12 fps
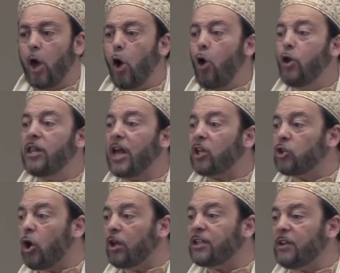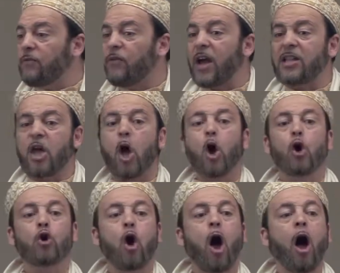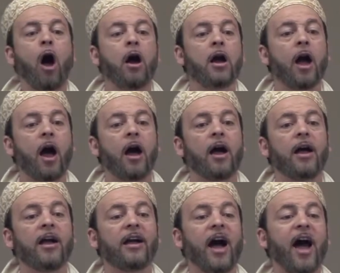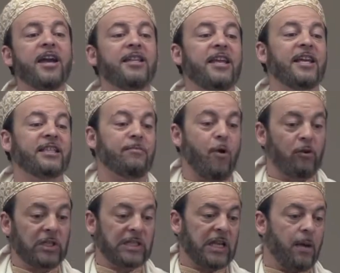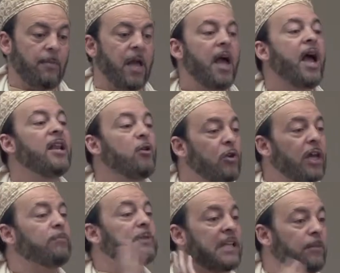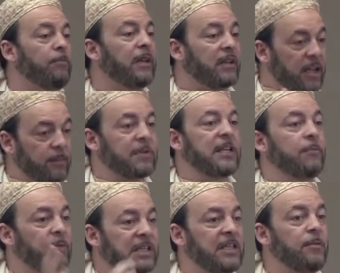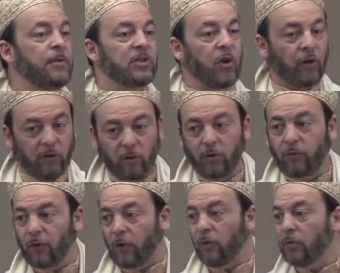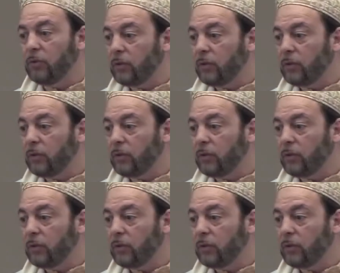All they are taught and fed wrong ideas about Islam. And you keep sleeping. Sleep is good for you.